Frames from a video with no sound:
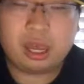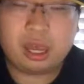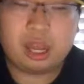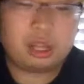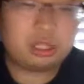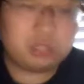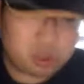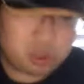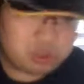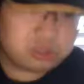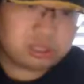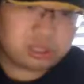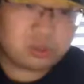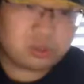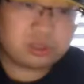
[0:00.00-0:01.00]
a
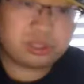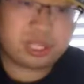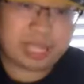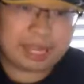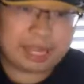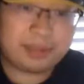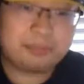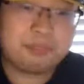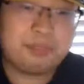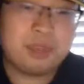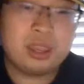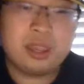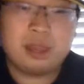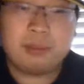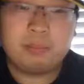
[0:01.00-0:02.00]
close game,
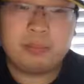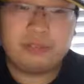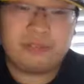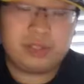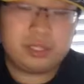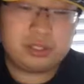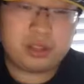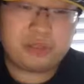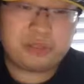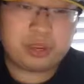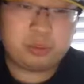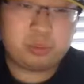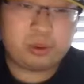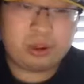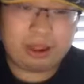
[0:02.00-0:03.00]
but
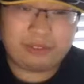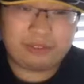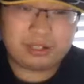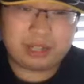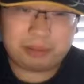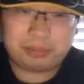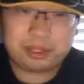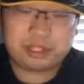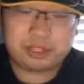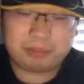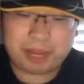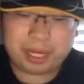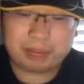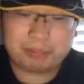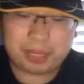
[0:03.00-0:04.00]
Philadelphia will have our numbers, in
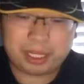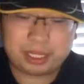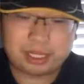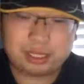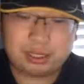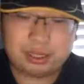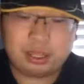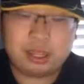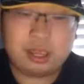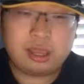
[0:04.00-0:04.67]
my opinion.